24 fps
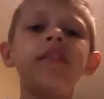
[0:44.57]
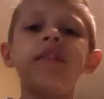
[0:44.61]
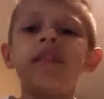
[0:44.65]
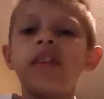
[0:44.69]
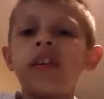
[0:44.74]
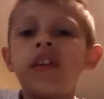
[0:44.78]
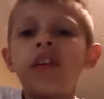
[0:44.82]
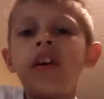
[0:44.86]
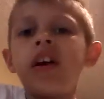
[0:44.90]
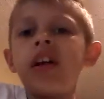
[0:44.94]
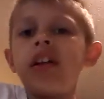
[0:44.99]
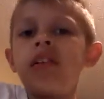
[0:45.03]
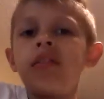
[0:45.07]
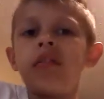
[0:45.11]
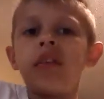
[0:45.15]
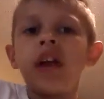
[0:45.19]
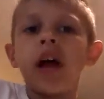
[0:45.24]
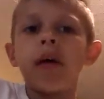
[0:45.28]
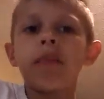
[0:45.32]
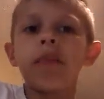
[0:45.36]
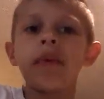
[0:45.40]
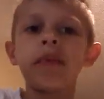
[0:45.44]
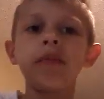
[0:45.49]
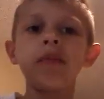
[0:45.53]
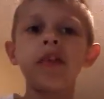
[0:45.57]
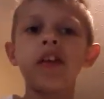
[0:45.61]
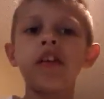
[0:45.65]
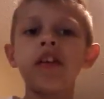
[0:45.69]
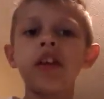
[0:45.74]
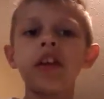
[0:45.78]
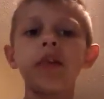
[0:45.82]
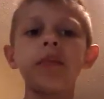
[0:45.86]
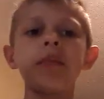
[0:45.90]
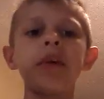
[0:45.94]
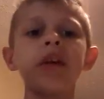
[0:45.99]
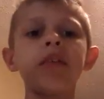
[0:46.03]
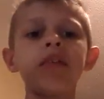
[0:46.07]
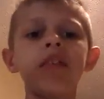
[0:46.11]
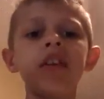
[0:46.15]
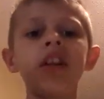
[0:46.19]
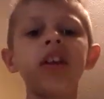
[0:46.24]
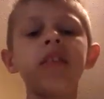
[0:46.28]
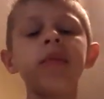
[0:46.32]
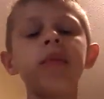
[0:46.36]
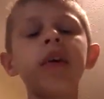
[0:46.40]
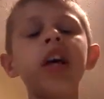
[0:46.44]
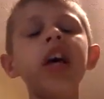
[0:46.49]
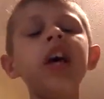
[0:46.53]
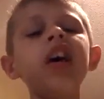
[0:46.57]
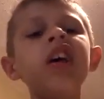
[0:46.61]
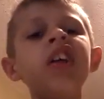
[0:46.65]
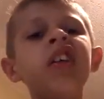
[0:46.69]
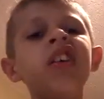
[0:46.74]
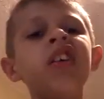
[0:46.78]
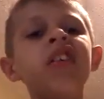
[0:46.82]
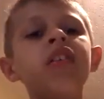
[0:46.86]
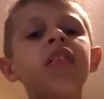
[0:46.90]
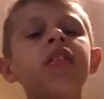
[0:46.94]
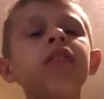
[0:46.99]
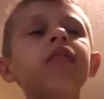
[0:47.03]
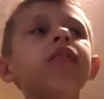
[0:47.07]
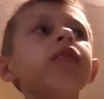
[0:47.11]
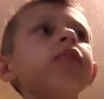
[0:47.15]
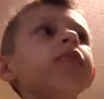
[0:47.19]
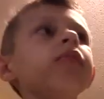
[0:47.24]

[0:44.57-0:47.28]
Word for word: even know how to rap. I'm just gonna make one up. So